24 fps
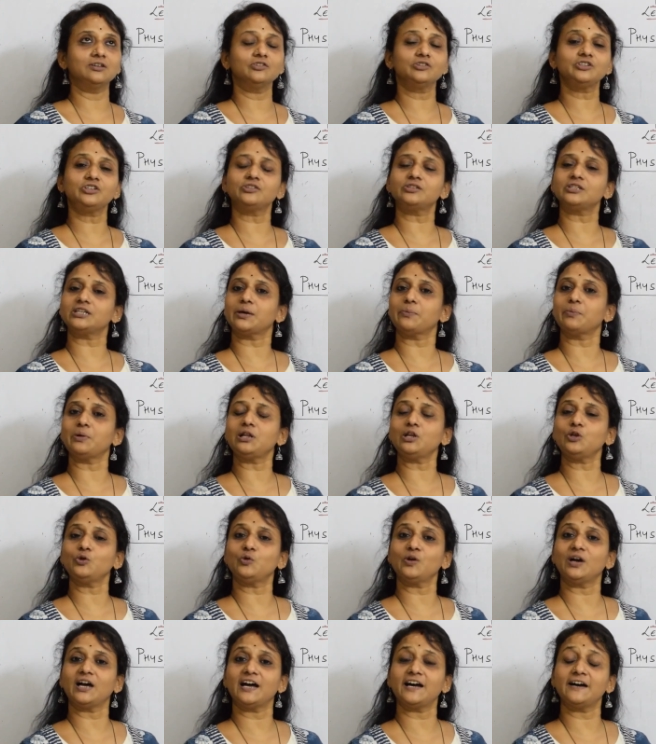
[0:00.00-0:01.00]
On your table,
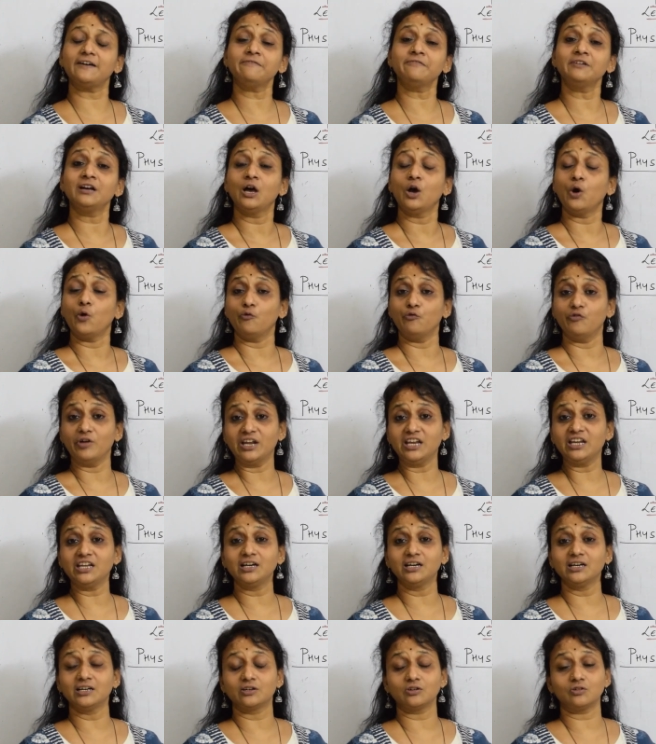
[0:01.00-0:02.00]
you have
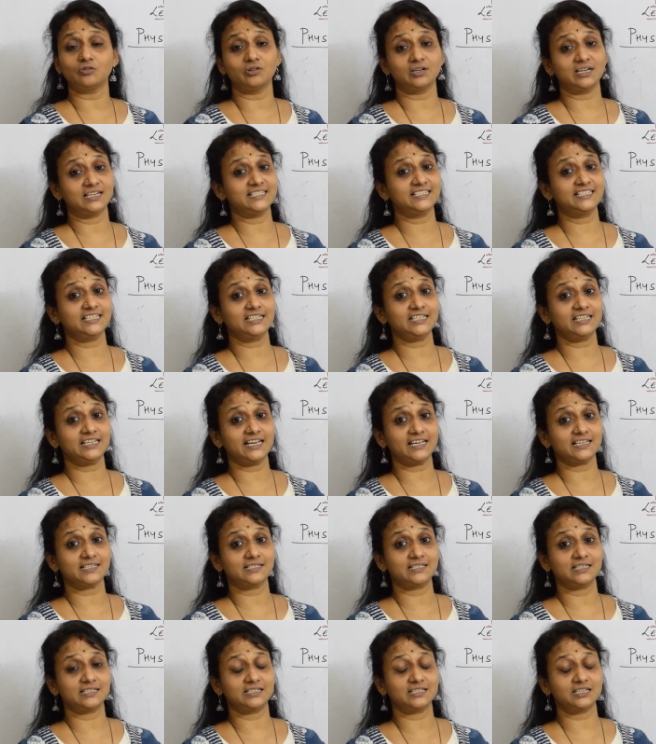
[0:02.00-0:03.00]
vinegar or acetic
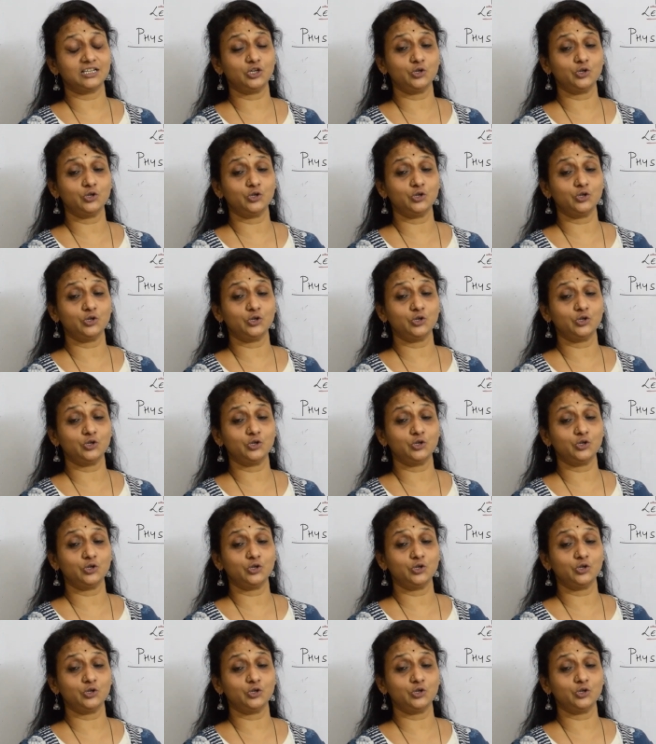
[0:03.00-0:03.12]
acid.